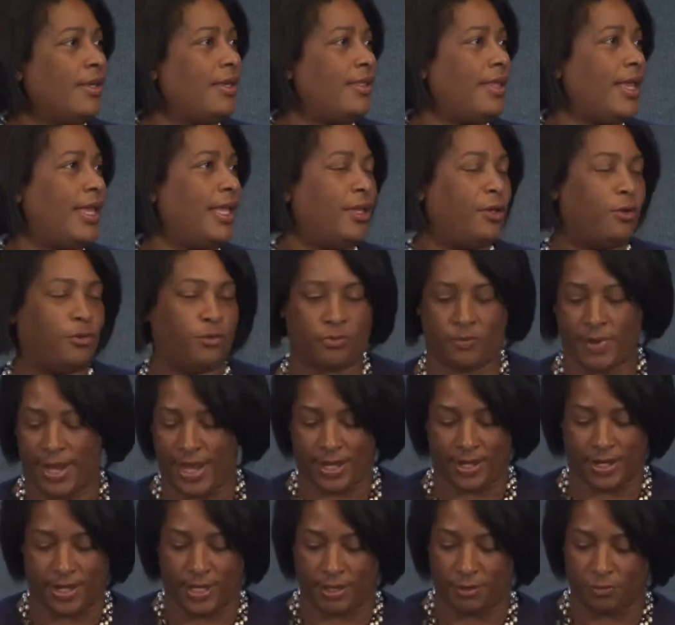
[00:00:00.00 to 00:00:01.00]
Thank you,
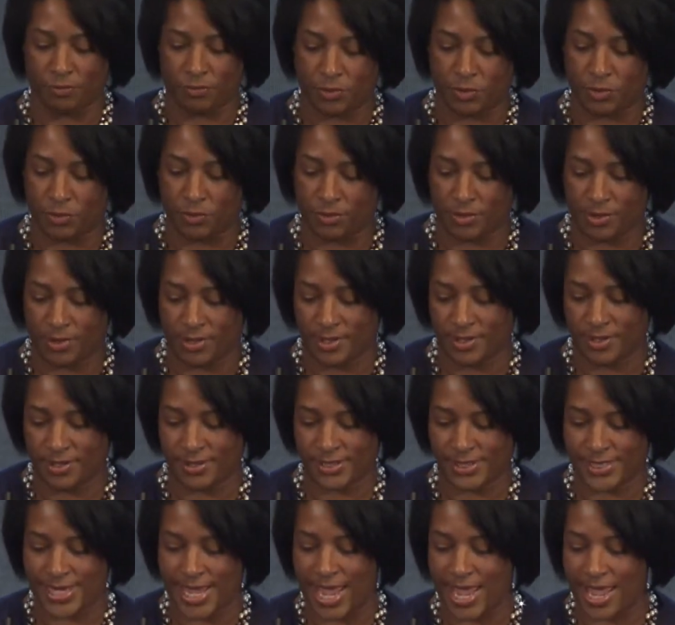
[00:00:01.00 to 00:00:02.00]
Randy, Ruth,
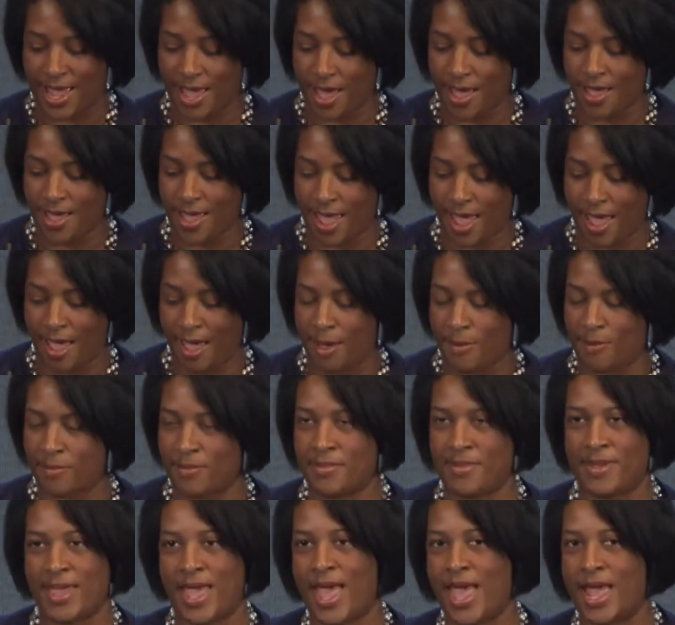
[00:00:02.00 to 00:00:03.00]
Taya,
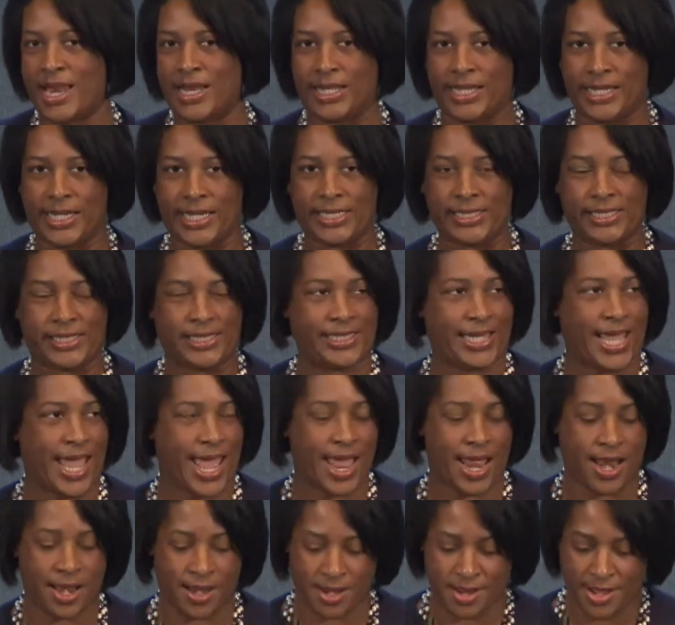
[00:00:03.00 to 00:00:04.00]
Ham, Annalise,
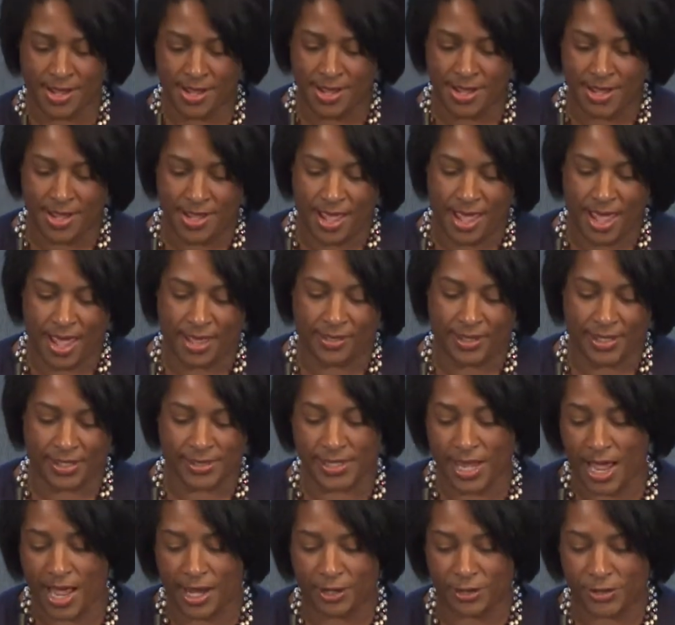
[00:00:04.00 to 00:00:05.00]
Ken, and the
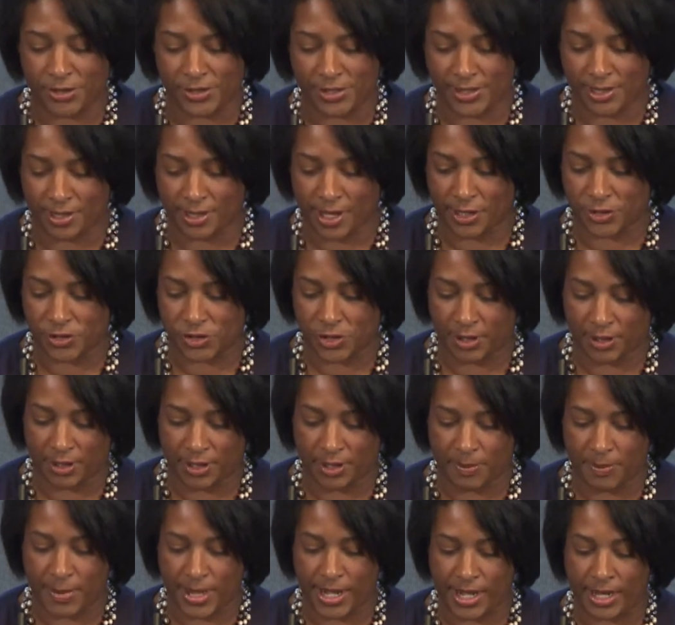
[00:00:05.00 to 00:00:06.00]
entire selection
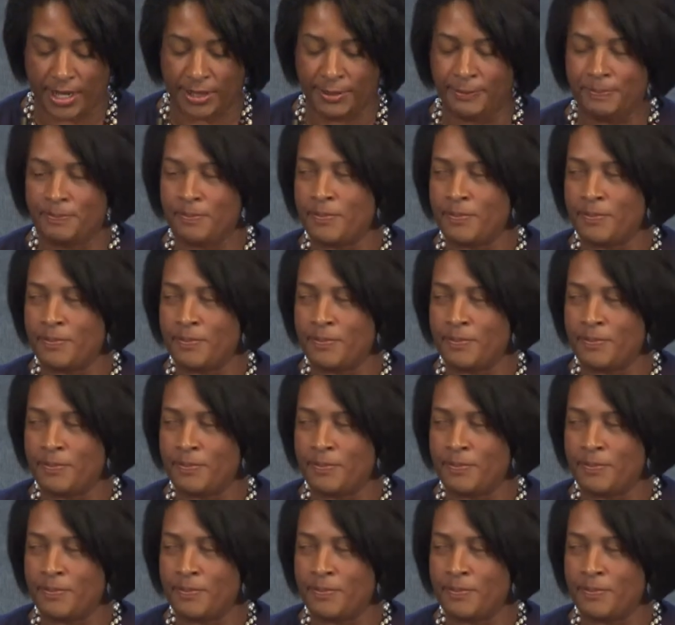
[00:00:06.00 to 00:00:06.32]
committee.